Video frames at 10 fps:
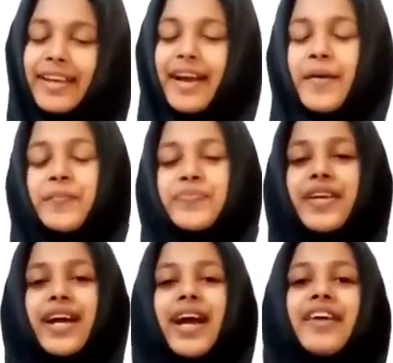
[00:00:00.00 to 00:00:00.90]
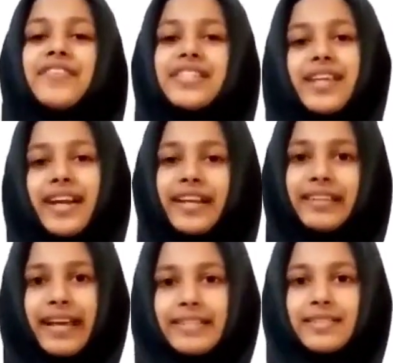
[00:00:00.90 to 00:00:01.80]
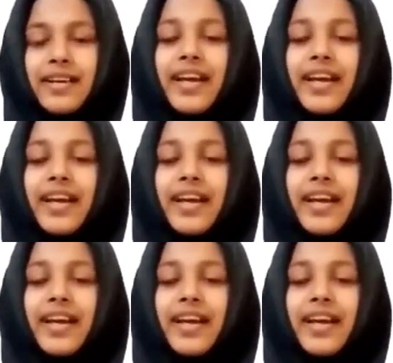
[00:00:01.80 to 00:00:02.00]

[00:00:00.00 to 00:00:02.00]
Yeah. We studied that